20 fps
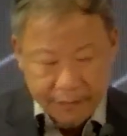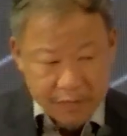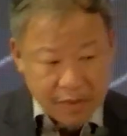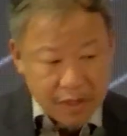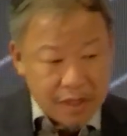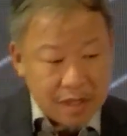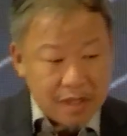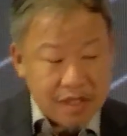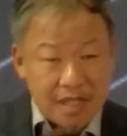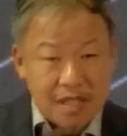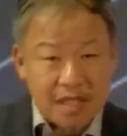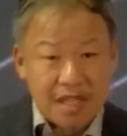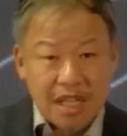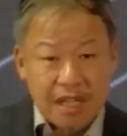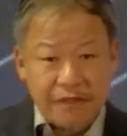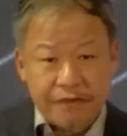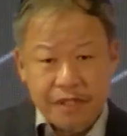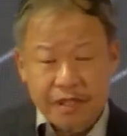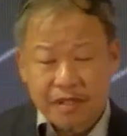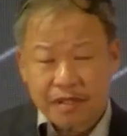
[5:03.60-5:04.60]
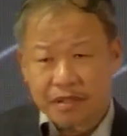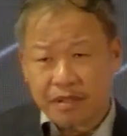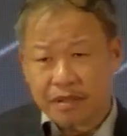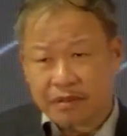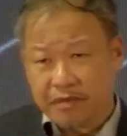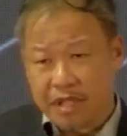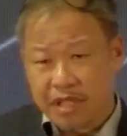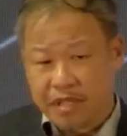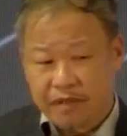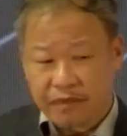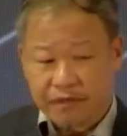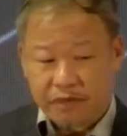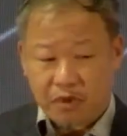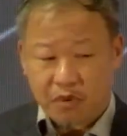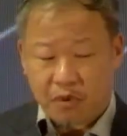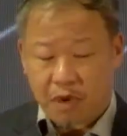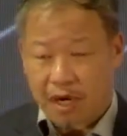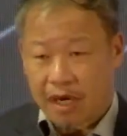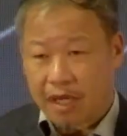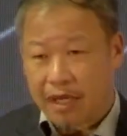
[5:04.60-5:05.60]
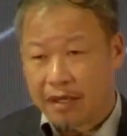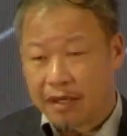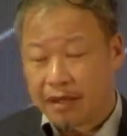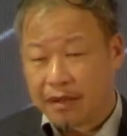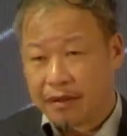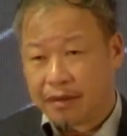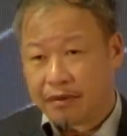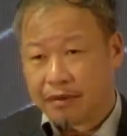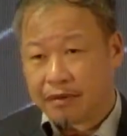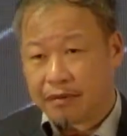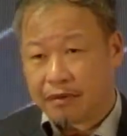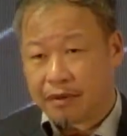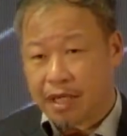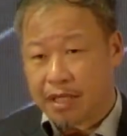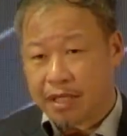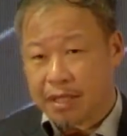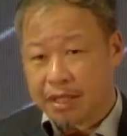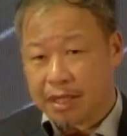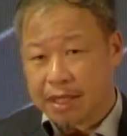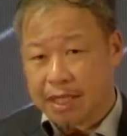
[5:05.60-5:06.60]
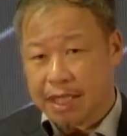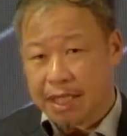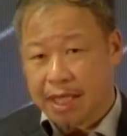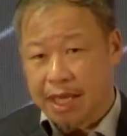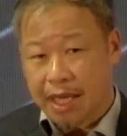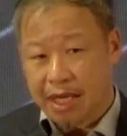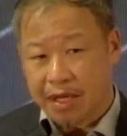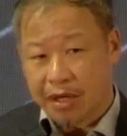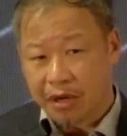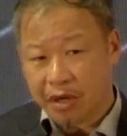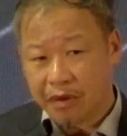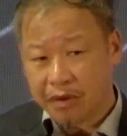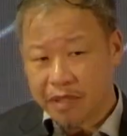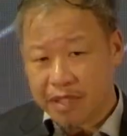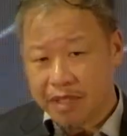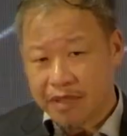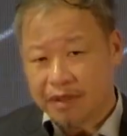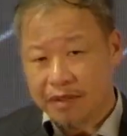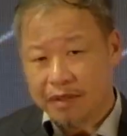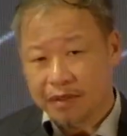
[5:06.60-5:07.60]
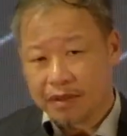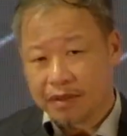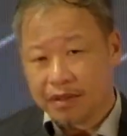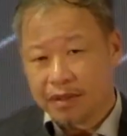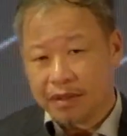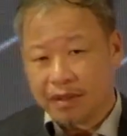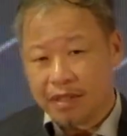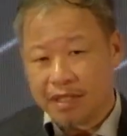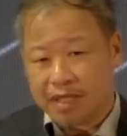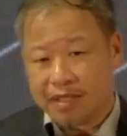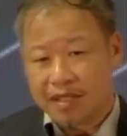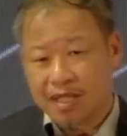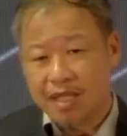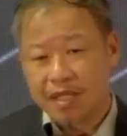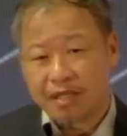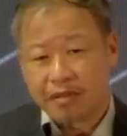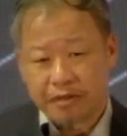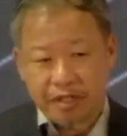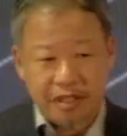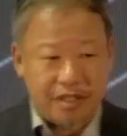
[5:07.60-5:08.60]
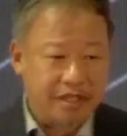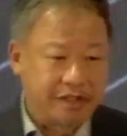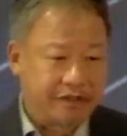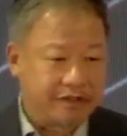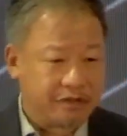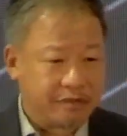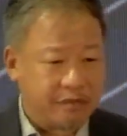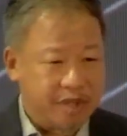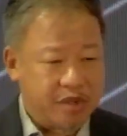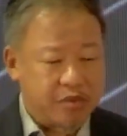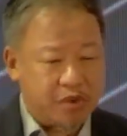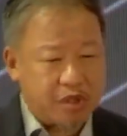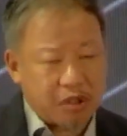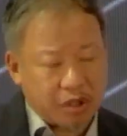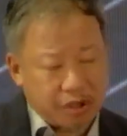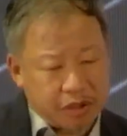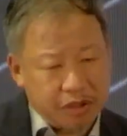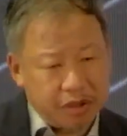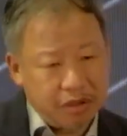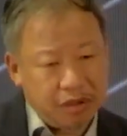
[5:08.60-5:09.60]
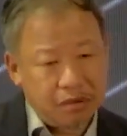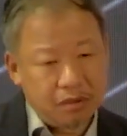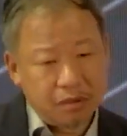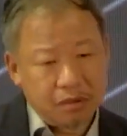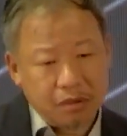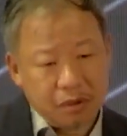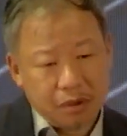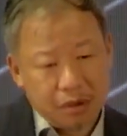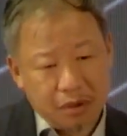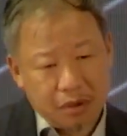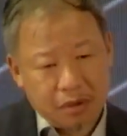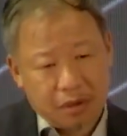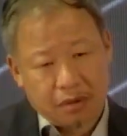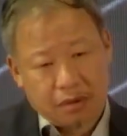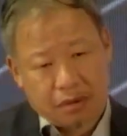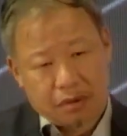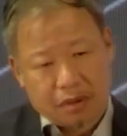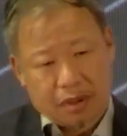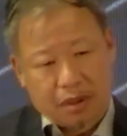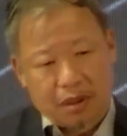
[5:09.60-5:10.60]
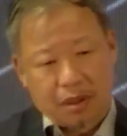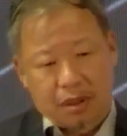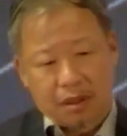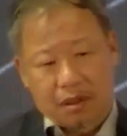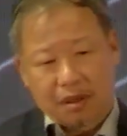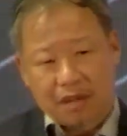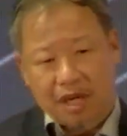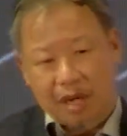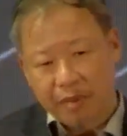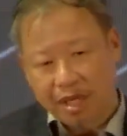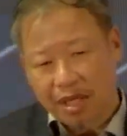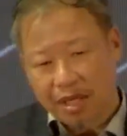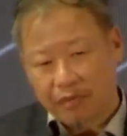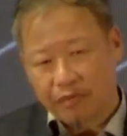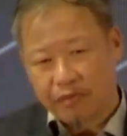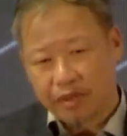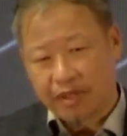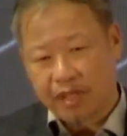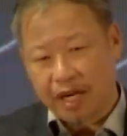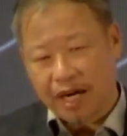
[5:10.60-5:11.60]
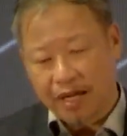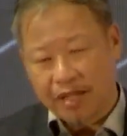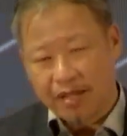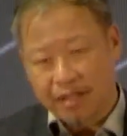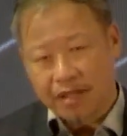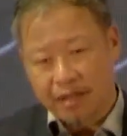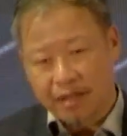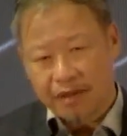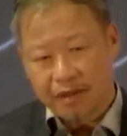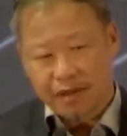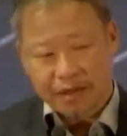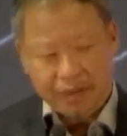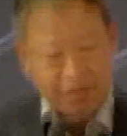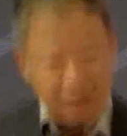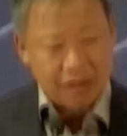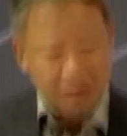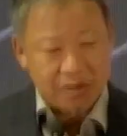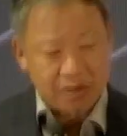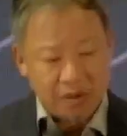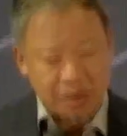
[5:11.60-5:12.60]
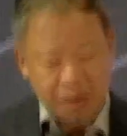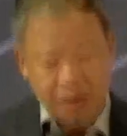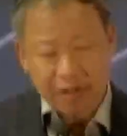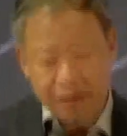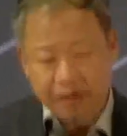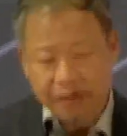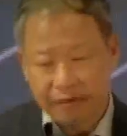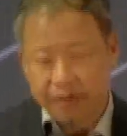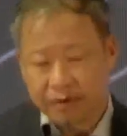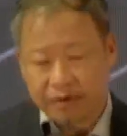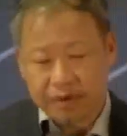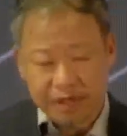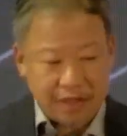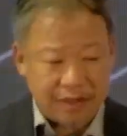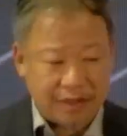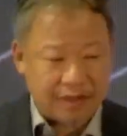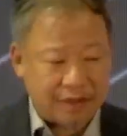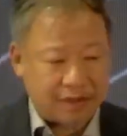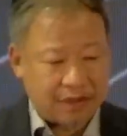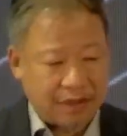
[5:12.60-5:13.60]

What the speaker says: This gave us the reason for why, right? Okay. And all this is iterative, means we continue coming up with the ideas, going through this